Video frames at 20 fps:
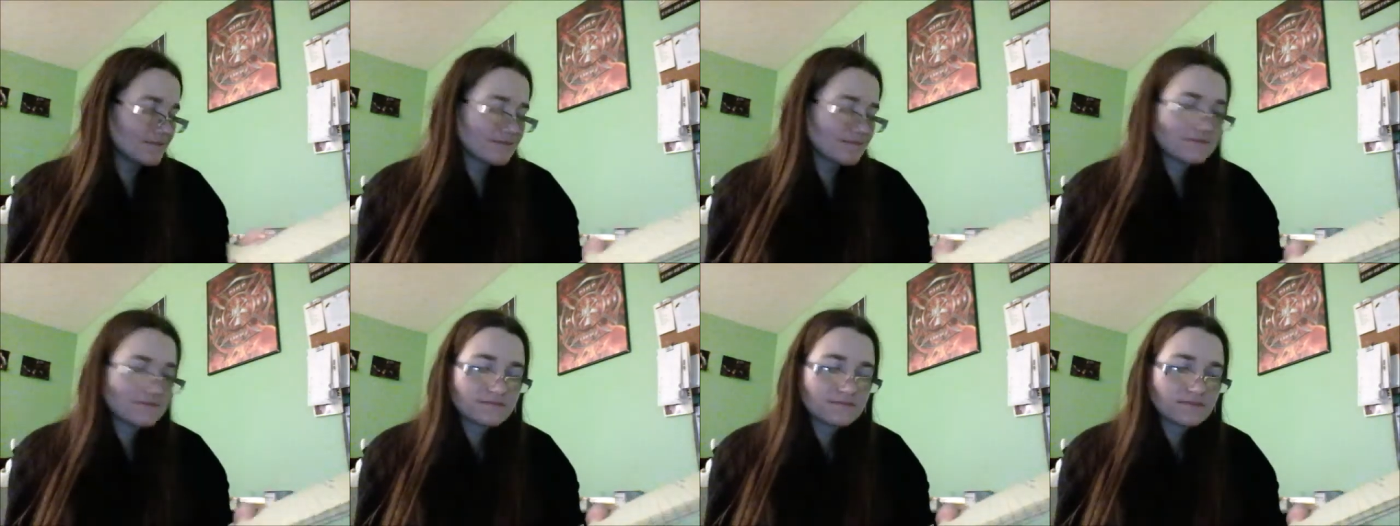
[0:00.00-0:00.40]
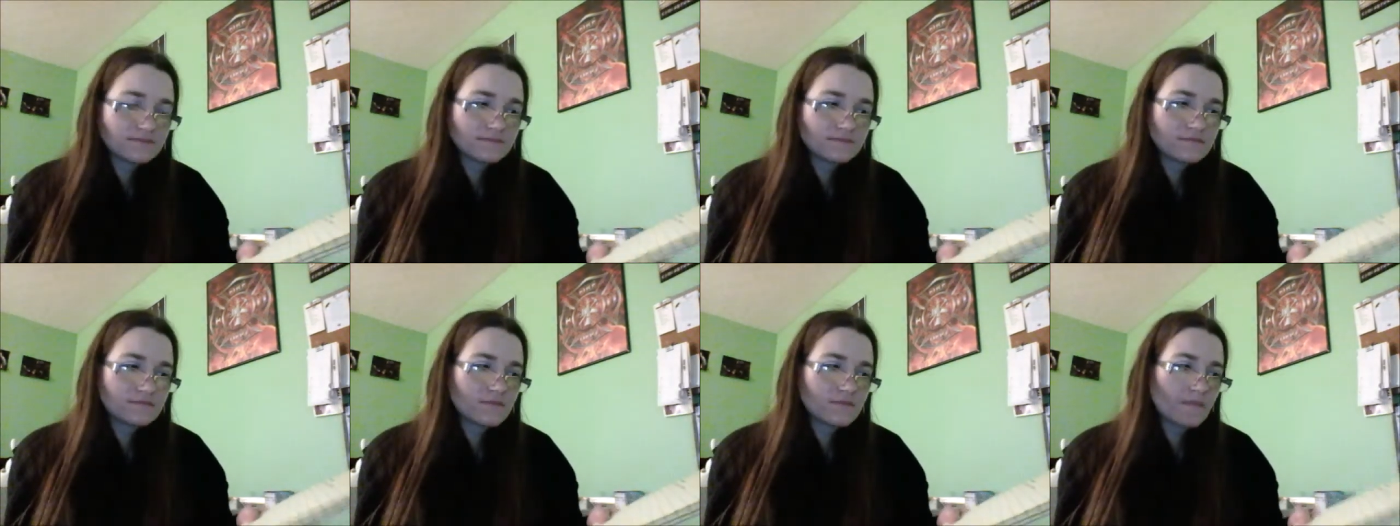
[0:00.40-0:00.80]

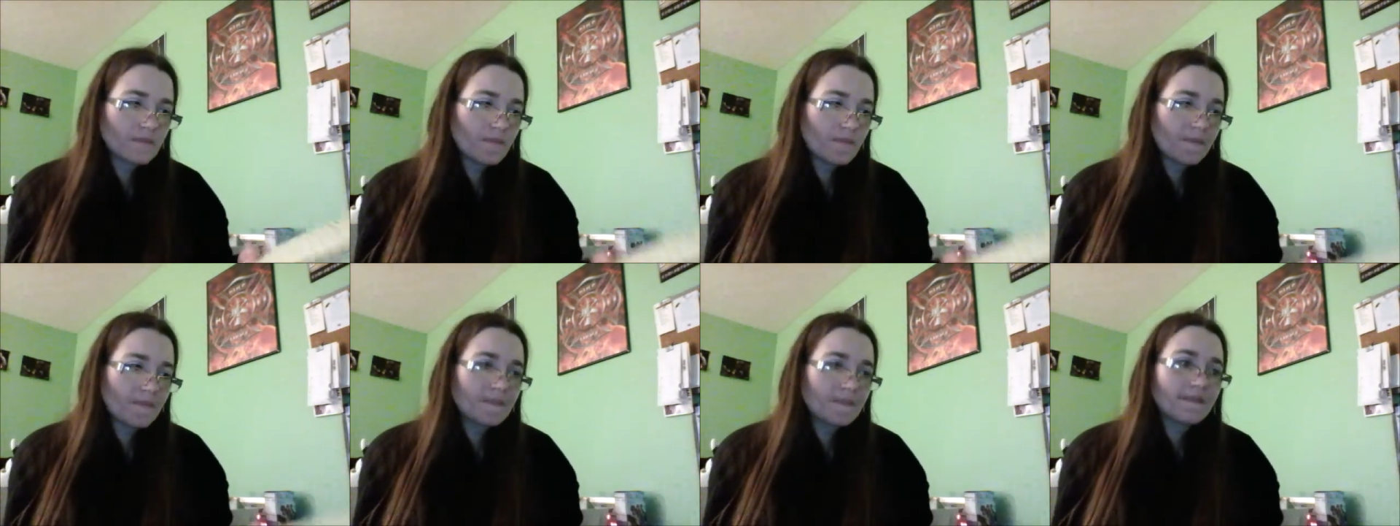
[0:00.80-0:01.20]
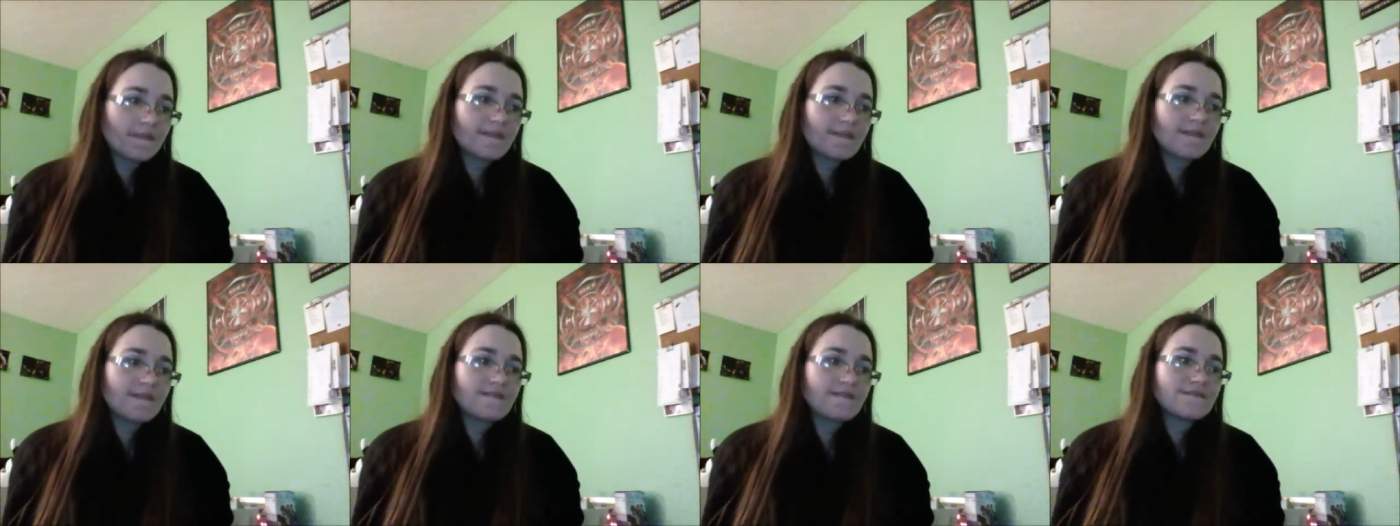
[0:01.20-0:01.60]

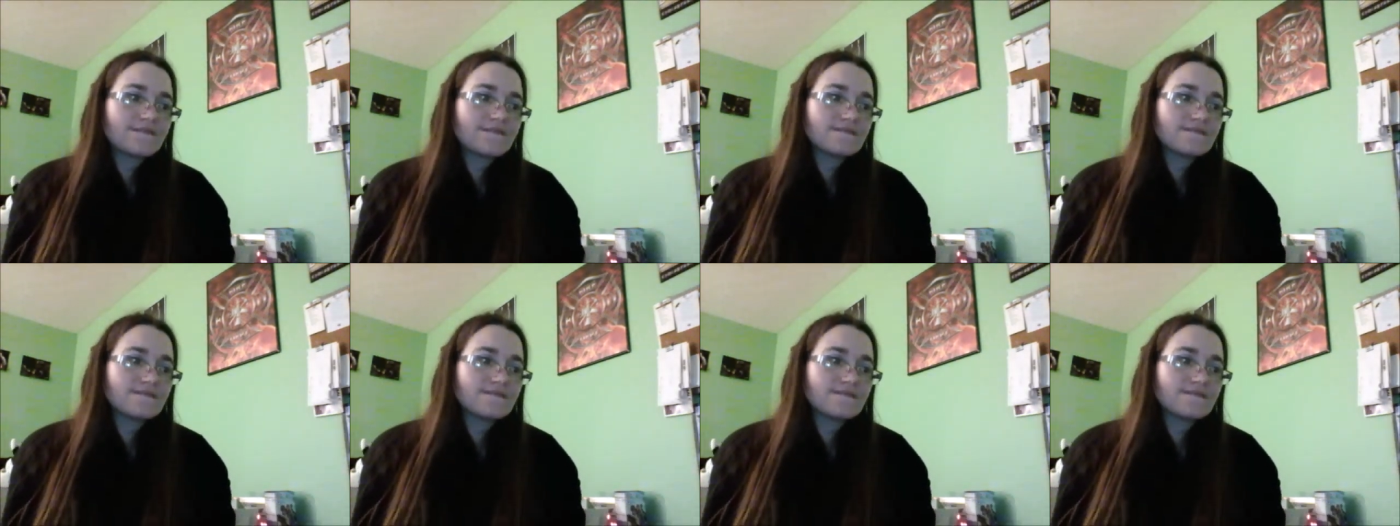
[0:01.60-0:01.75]
(no one is talking)